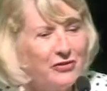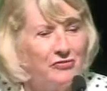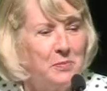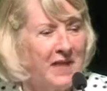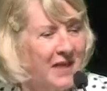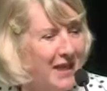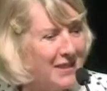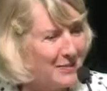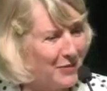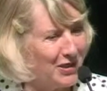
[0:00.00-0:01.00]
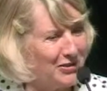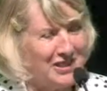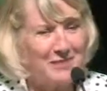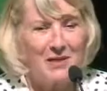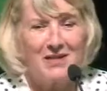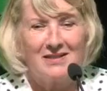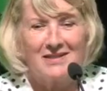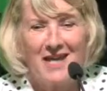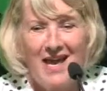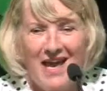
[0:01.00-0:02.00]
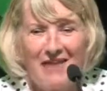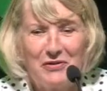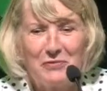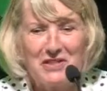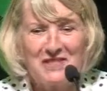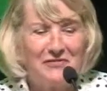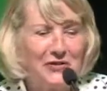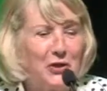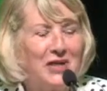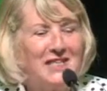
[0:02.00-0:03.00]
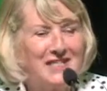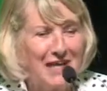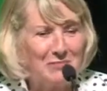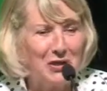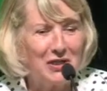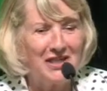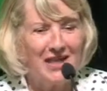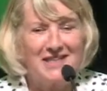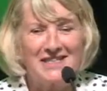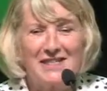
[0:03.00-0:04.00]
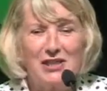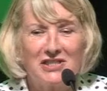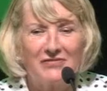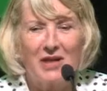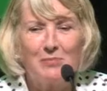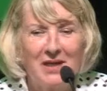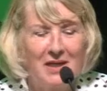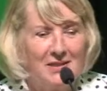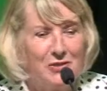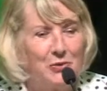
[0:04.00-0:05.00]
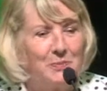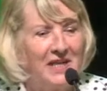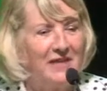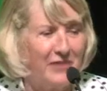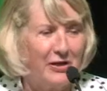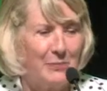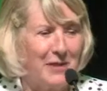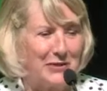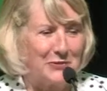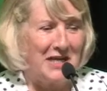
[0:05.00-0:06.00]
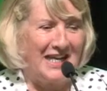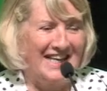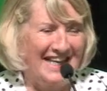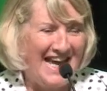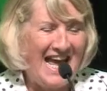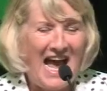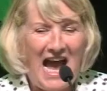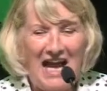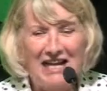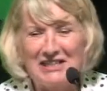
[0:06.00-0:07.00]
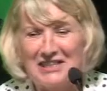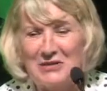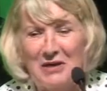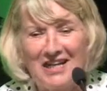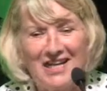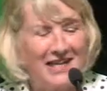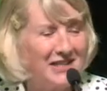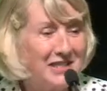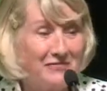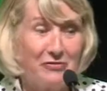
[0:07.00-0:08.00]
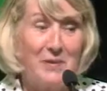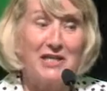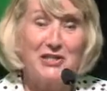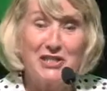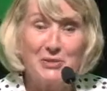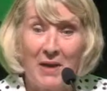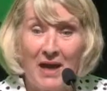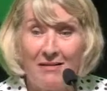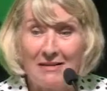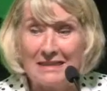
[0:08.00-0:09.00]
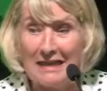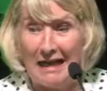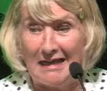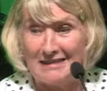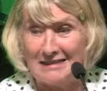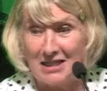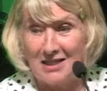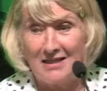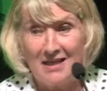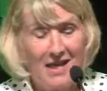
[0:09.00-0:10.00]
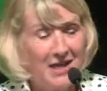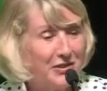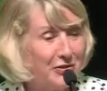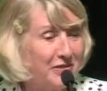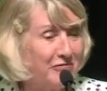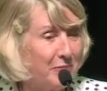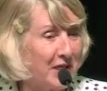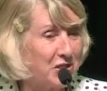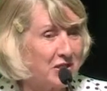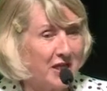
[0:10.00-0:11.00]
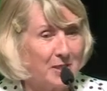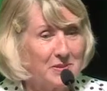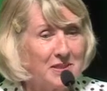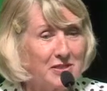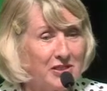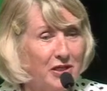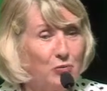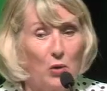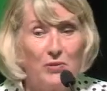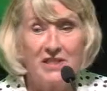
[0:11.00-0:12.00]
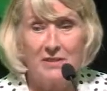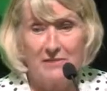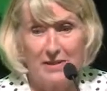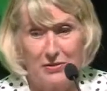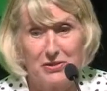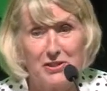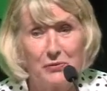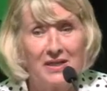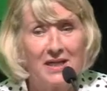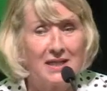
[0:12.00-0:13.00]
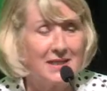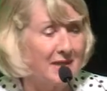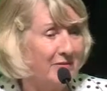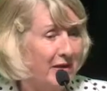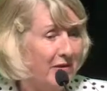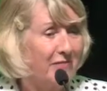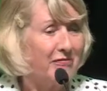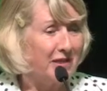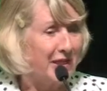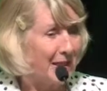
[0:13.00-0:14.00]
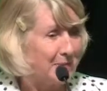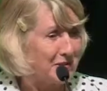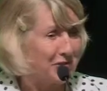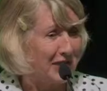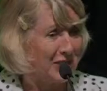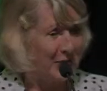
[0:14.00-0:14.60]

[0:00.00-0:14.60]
you for being an entomologist because if it wasn't for your insect pollinators, a lot of our plants would be in a very bad way. It's quite clear that information is power, and your information helps us to know what we don't know so we can get out there and fill the gaps straight